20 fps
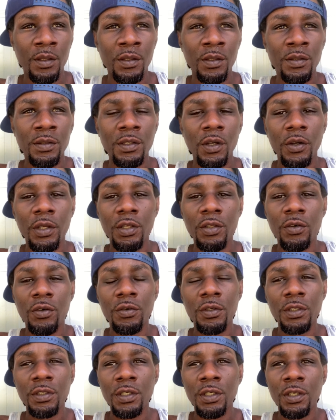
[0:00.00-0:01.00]
So he
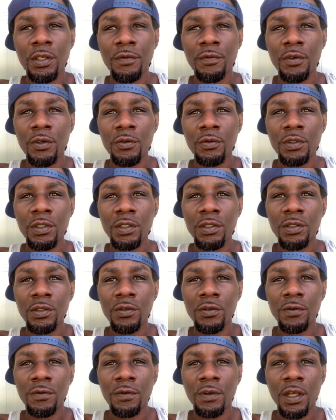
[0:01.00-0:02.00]
doing an interview with this
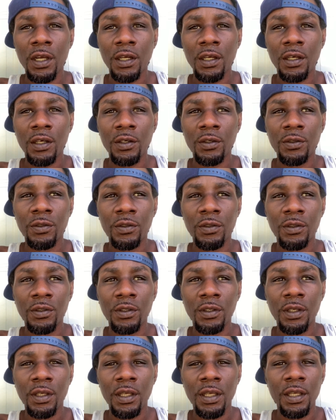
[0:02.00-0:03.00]
dude, Flakko,
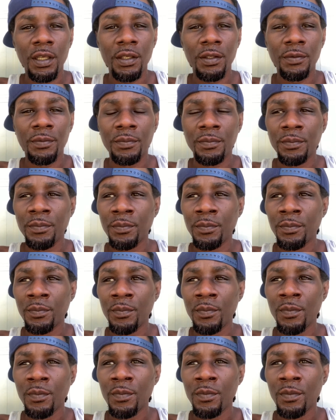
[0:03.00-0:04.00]
and
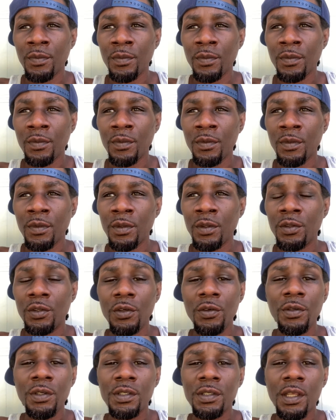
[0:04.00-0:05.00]

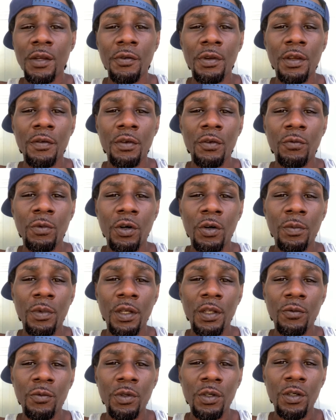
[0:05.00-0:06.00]
dude can say whatever he want, but
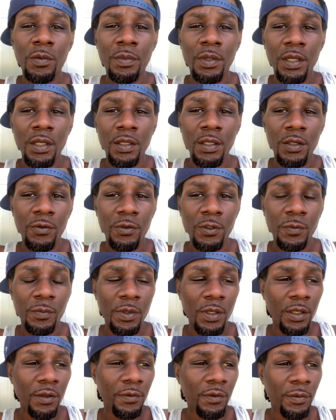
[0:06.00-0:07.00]
he would be
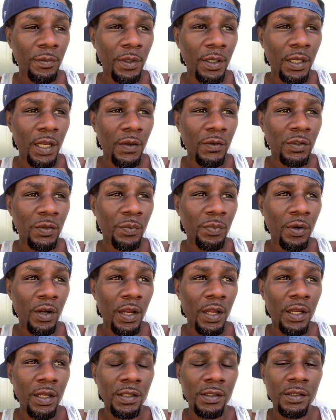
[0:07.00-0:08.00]
disrespectful, man. I'm
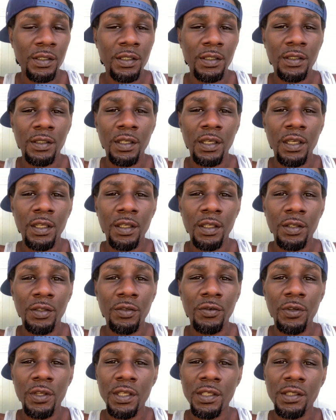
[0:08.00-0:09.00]
surprised 16 didn't
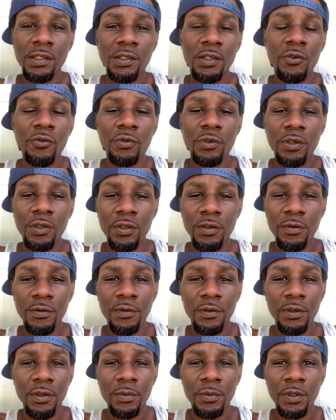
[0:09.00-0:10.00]
do that sooner, you
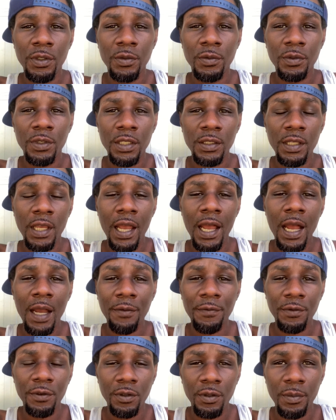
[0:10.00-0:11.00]
feel me? That's how I
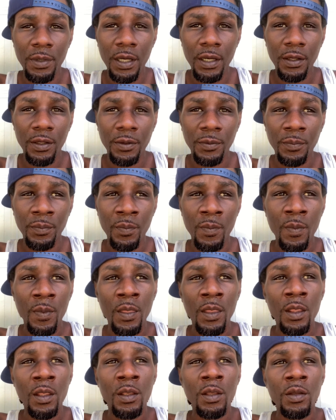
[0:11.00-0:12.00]
feel about it.
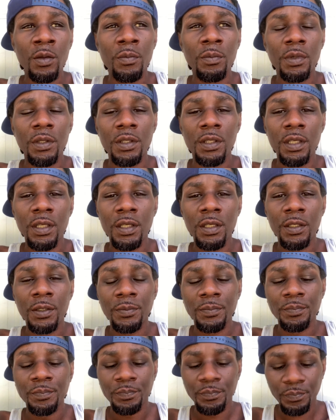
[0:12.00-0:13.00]
But
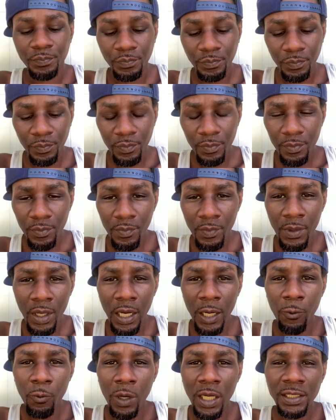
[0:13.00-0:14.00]
then
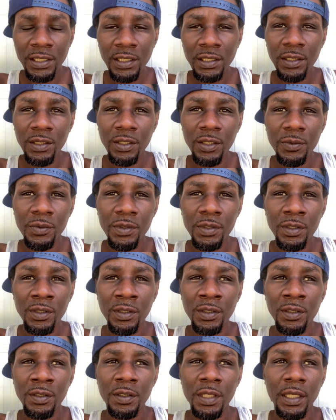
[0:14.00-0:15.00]
I watched clips.
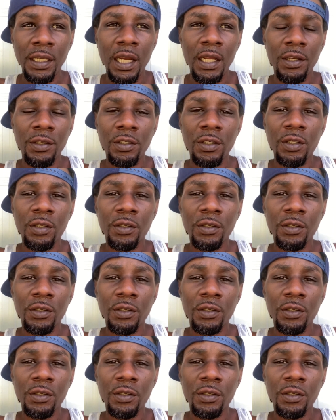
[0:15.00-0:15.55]
They got another